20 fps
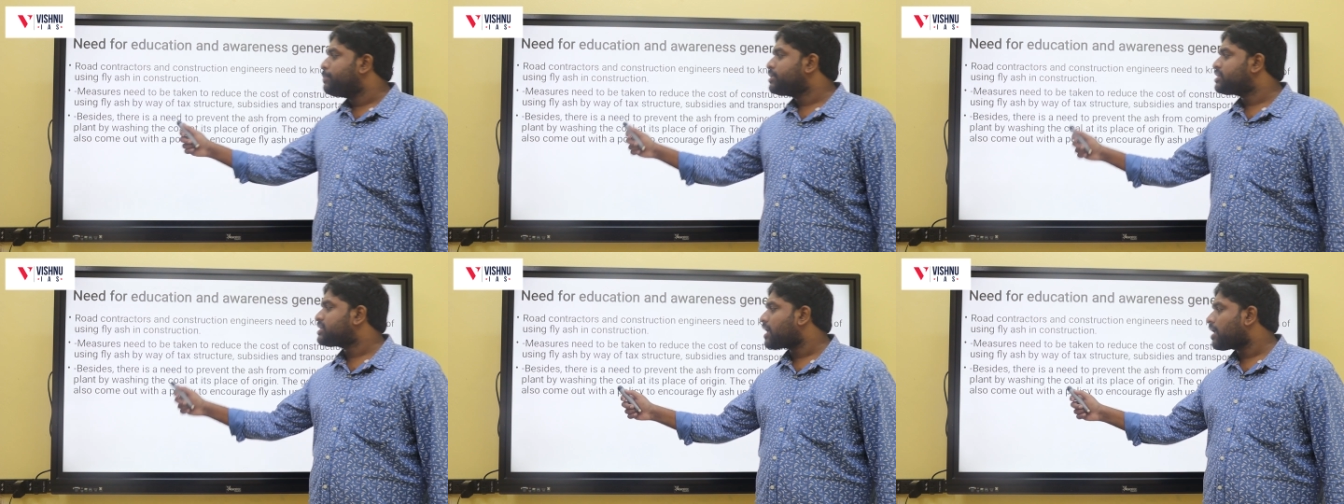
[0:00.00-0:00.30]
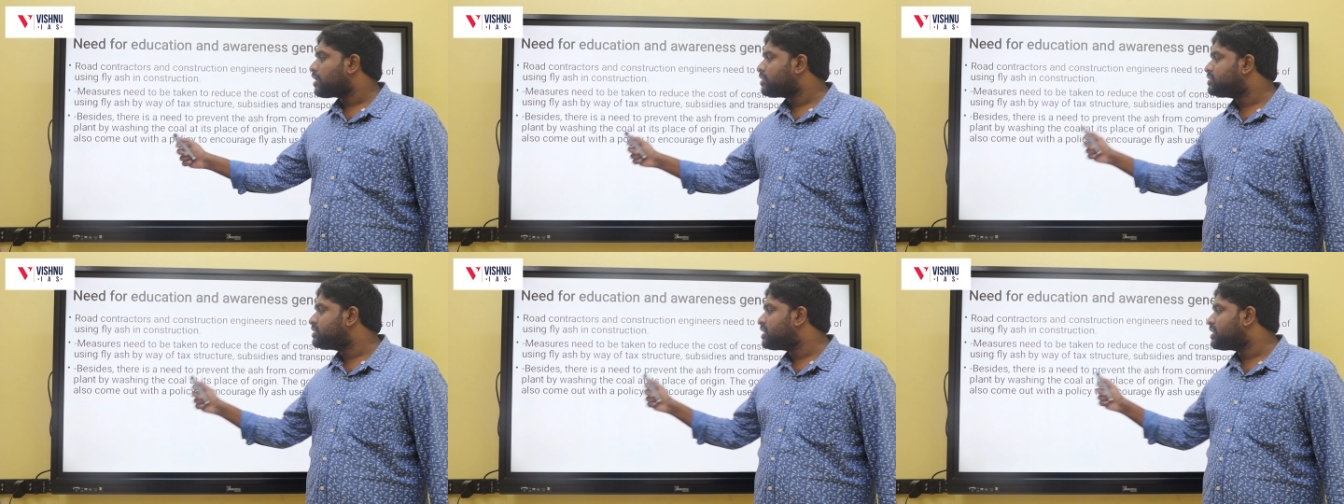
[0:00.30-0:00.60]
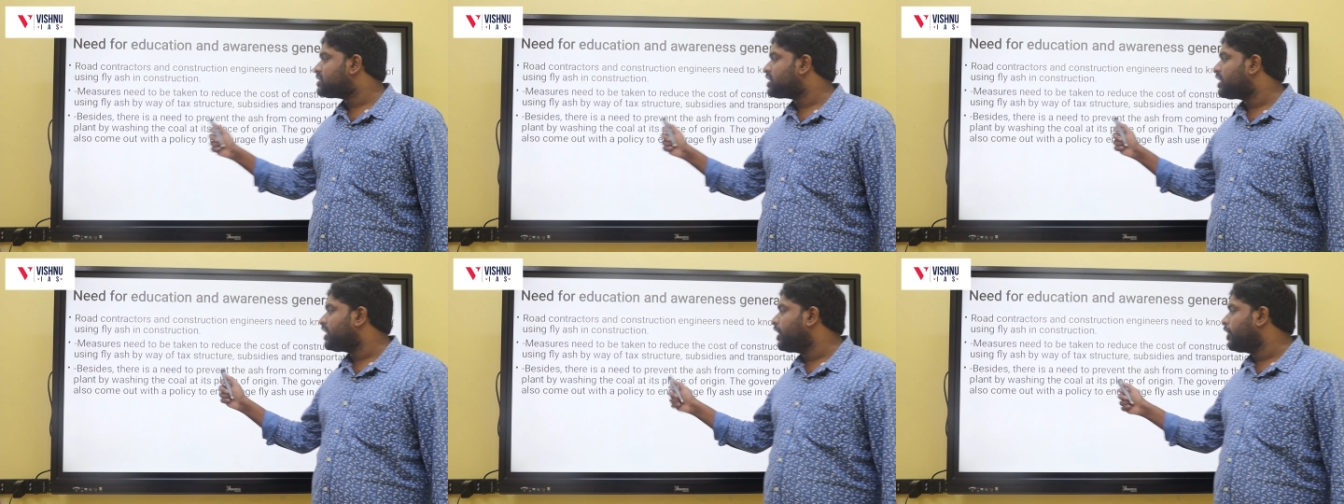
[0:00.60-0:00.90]
Besides,
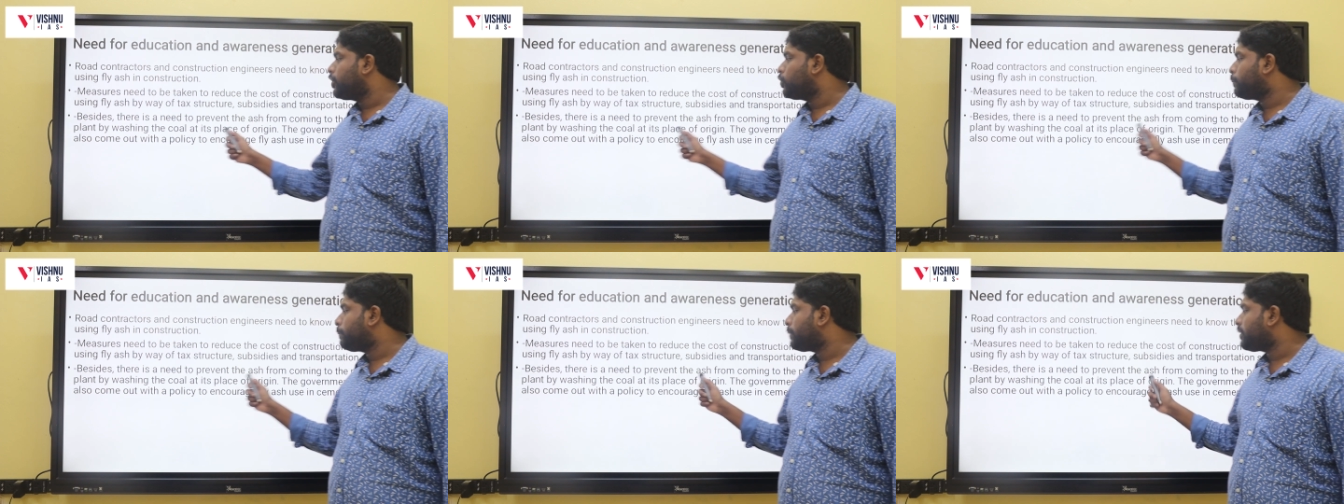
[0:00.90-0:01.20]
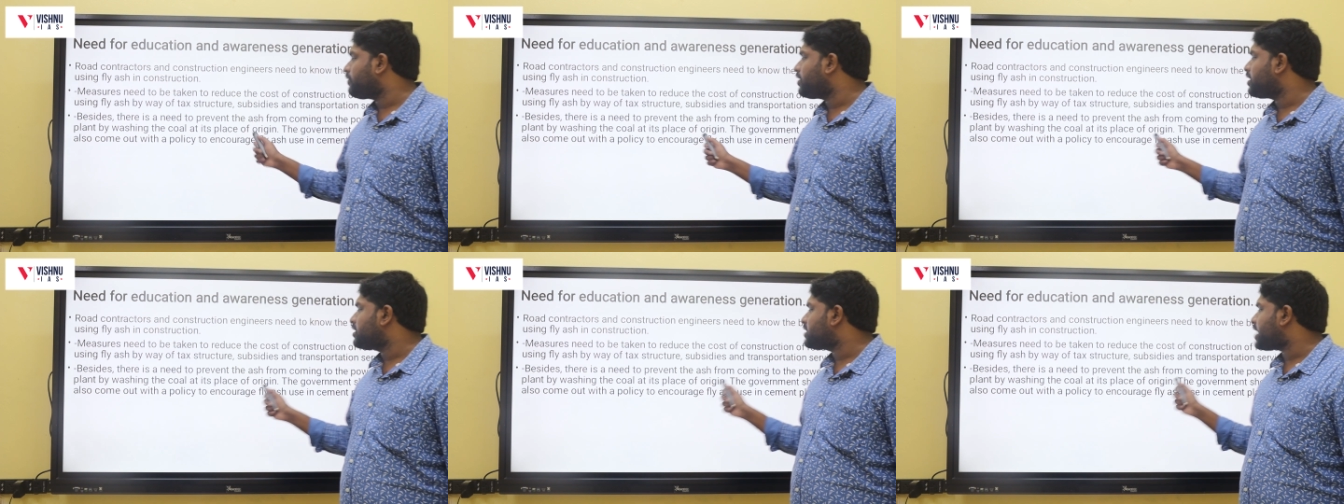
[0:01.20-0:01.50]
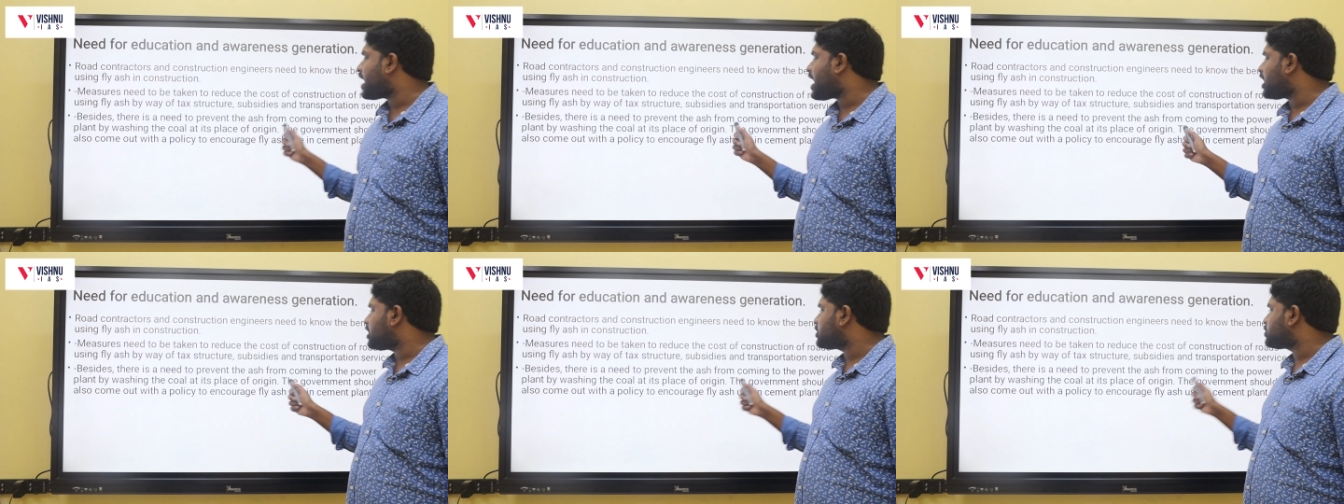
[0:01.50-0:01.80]
there is a need to prevent the